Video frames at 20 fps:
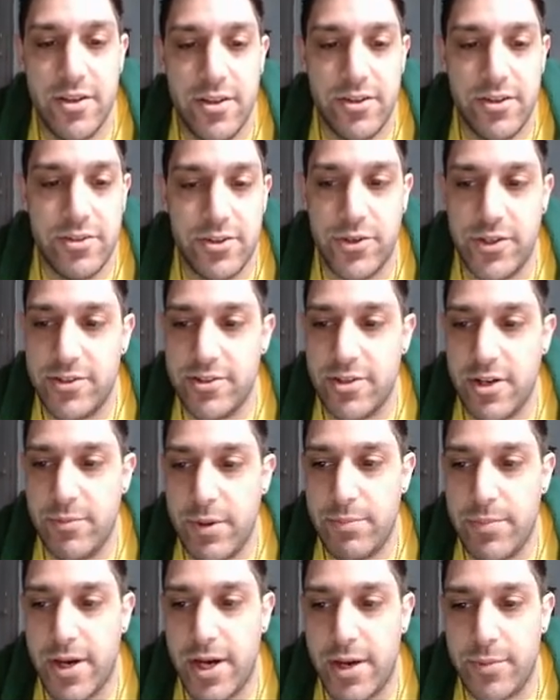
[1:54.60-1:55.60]
So he's going to
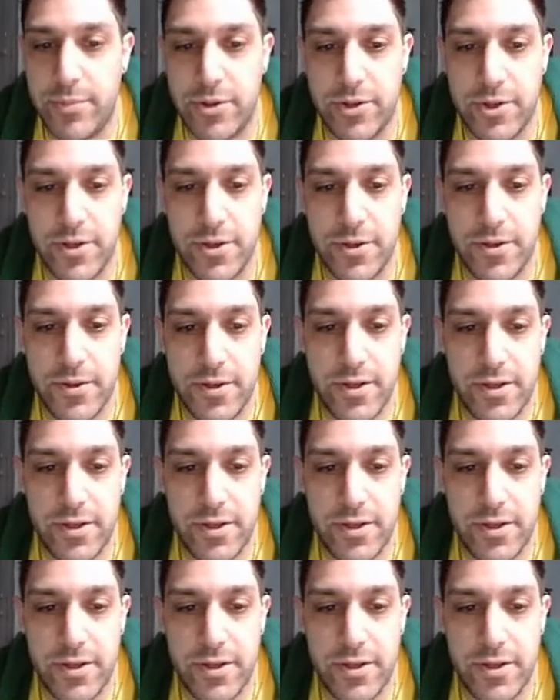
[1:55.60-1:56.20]
be popular.